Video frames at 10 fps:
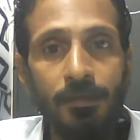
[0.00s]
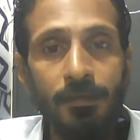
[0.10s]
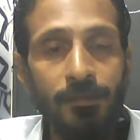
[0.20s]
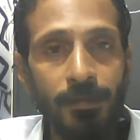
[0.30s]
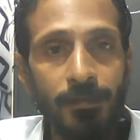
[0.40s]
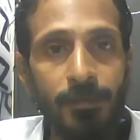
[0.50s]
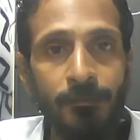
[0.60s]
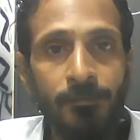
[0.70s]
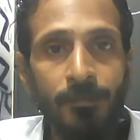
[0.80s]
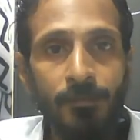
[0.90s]

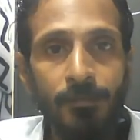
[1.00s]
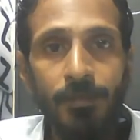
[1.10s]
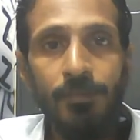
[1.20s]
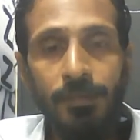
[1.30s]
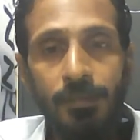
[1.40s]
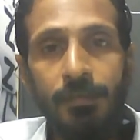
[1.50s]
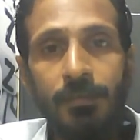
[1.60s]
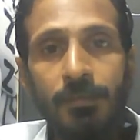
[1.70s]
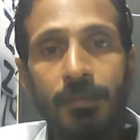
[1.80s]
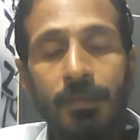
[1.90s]
contracting, because
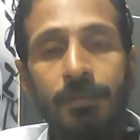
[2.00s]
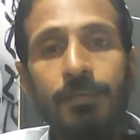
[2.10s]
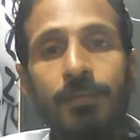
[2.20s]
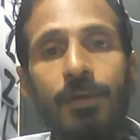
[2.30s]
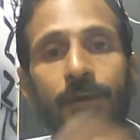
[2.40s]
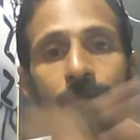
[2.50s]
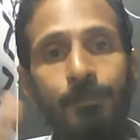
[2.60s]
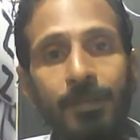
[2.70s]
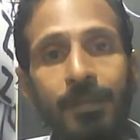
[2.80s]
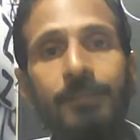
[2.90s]
here it's a
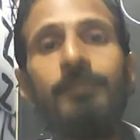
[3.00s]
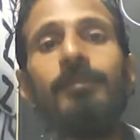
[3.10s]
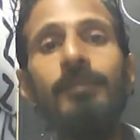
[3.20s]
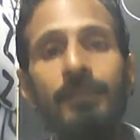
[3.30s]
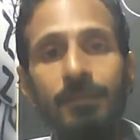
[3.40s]
corporate